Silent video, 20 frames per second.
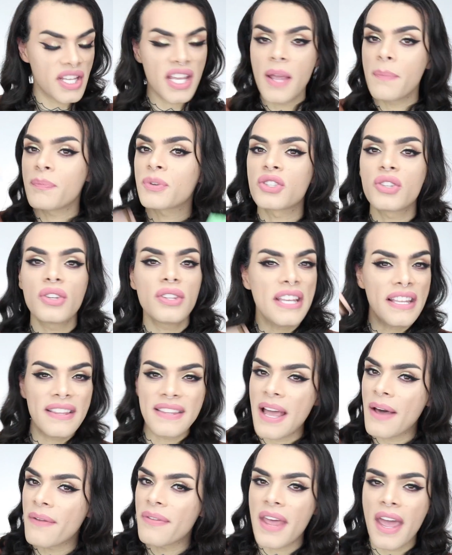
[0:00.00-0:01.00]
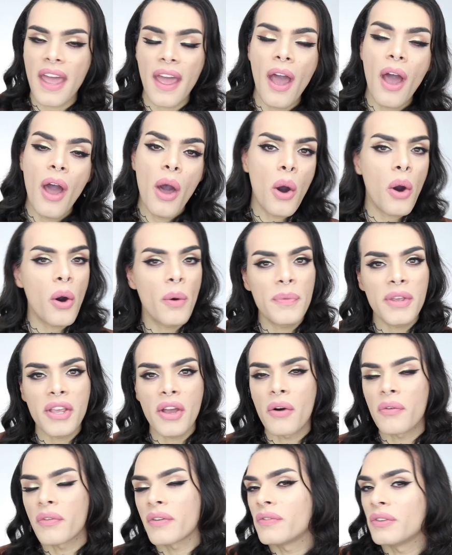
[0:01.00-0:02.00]
keep shooting down there, or me
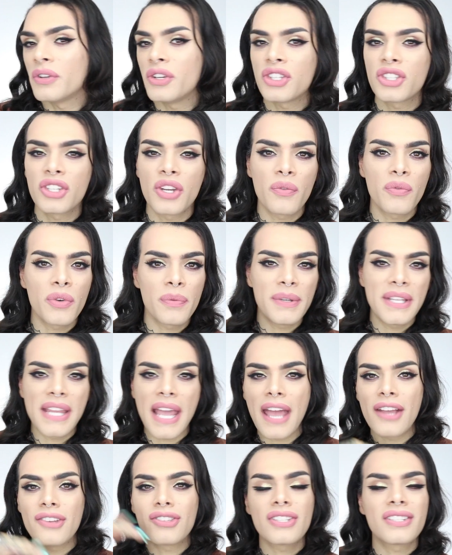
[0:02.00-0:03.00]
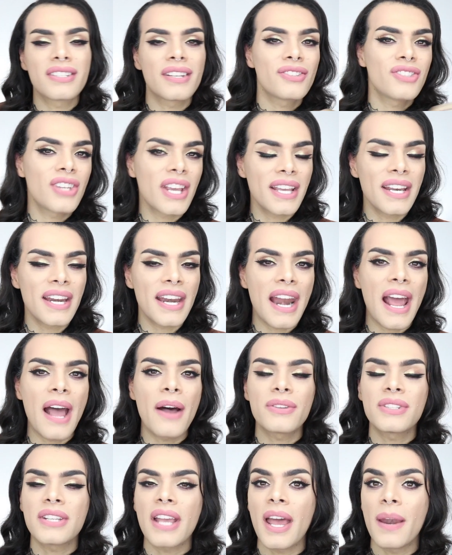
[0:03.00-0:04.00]
or Revolution will be there just checking it
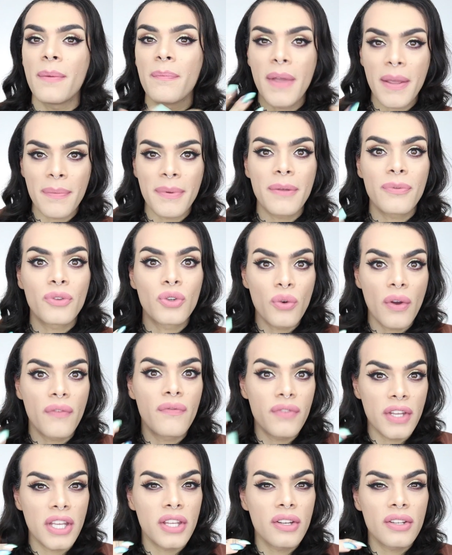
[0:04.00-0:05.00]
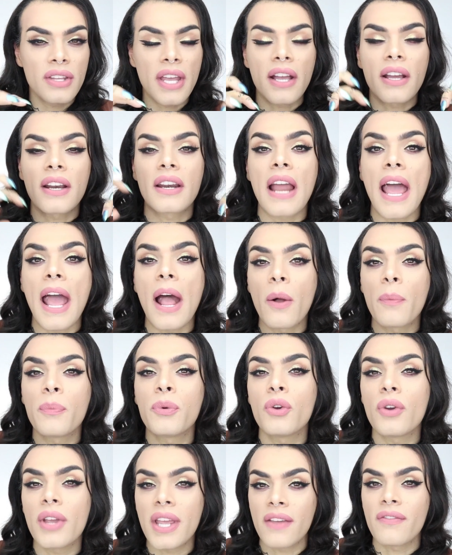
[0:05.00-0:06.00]
out, and maybe do a video that can
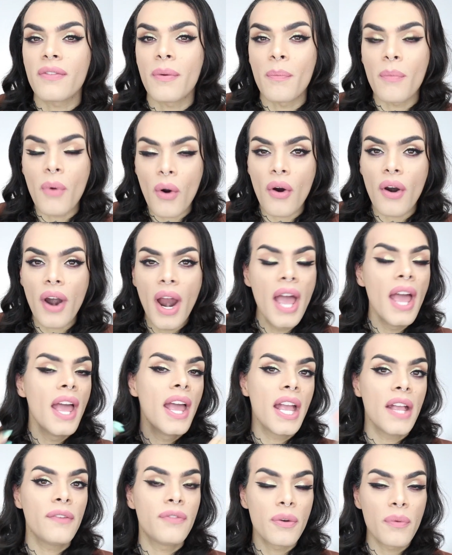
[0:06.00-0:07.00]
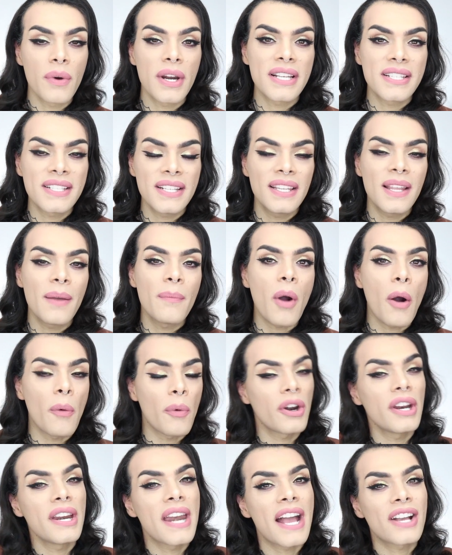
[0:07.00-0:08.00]
help you even more. If you want to see them
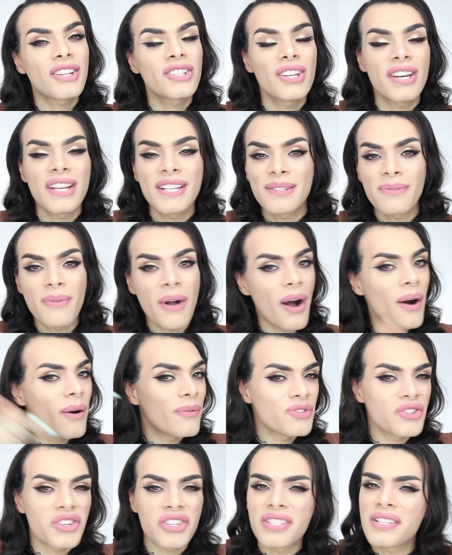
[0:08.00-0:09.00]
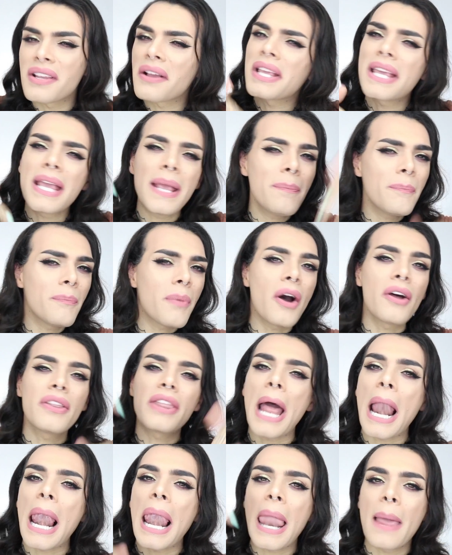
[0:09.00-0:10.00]
more in action as well, just keep
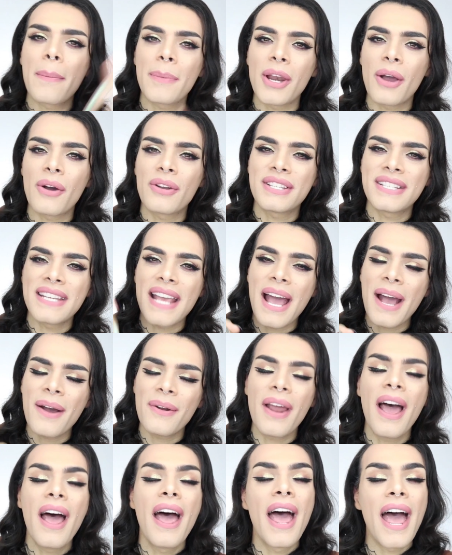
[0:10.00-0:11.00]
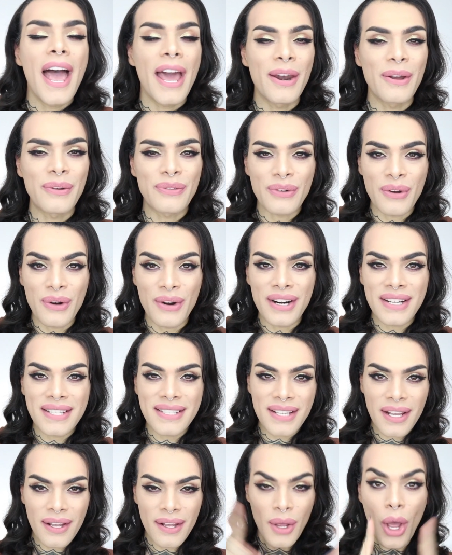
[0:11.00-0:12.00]
on let me know down. And of
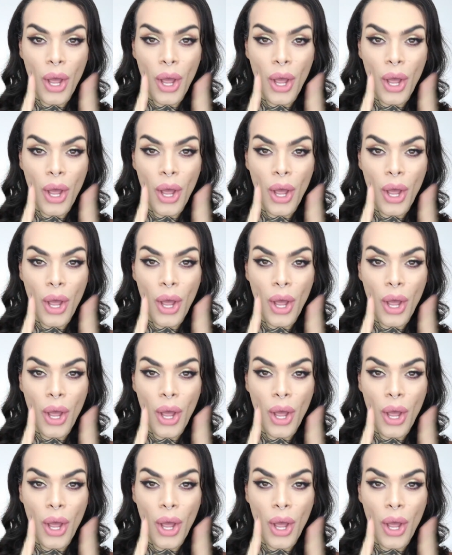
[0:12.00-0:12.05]
course,